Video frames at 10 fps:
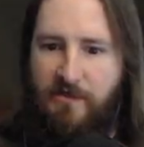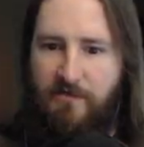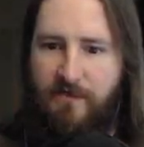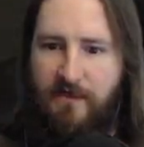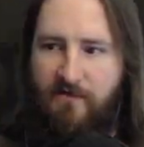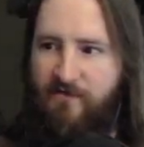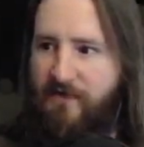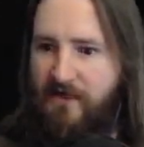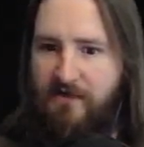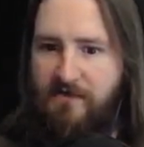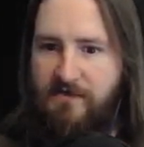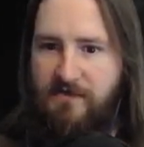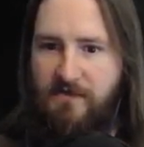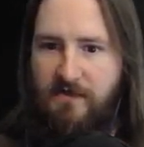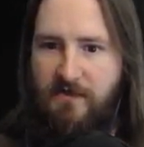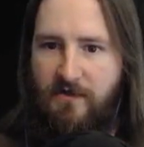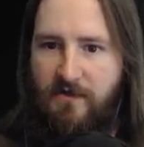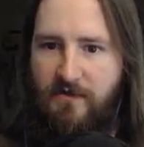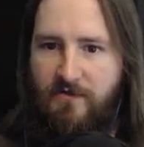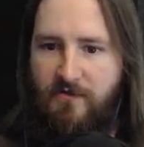in the back of my head is
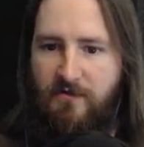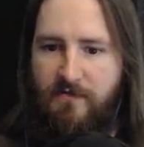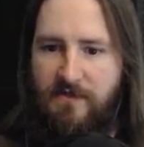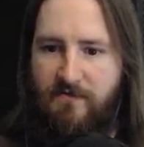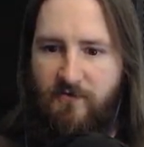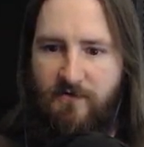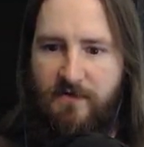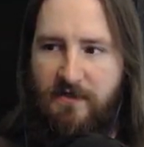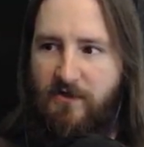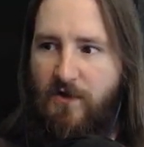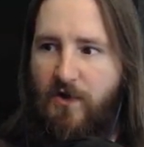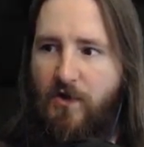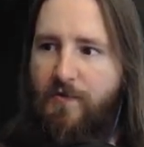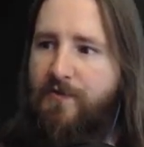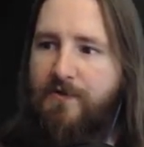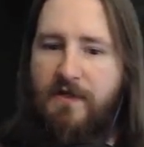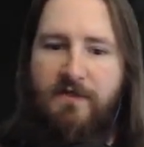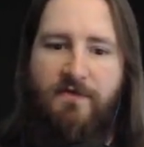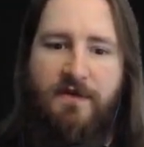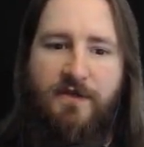really messing with me. Nope, not
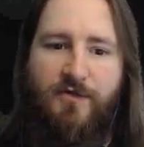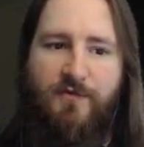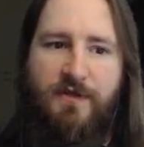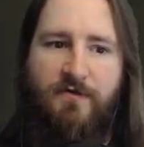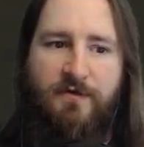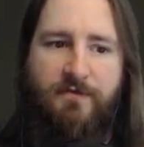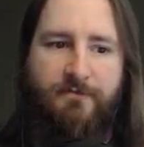even going to humor that one.